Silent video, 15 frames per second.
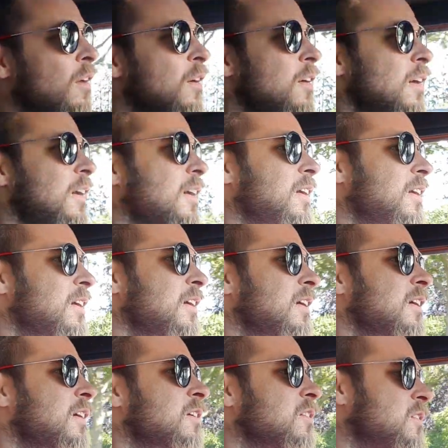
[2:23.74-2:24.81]

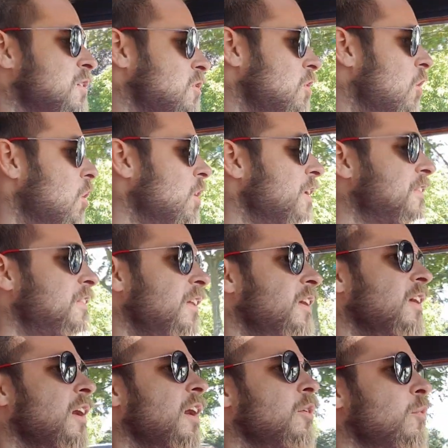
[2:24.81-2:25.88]
and honestly
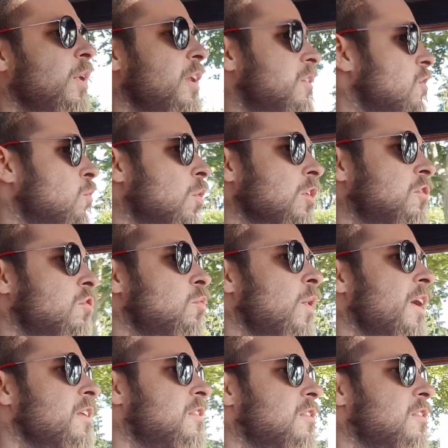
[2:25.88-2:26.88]
I really don't want to wait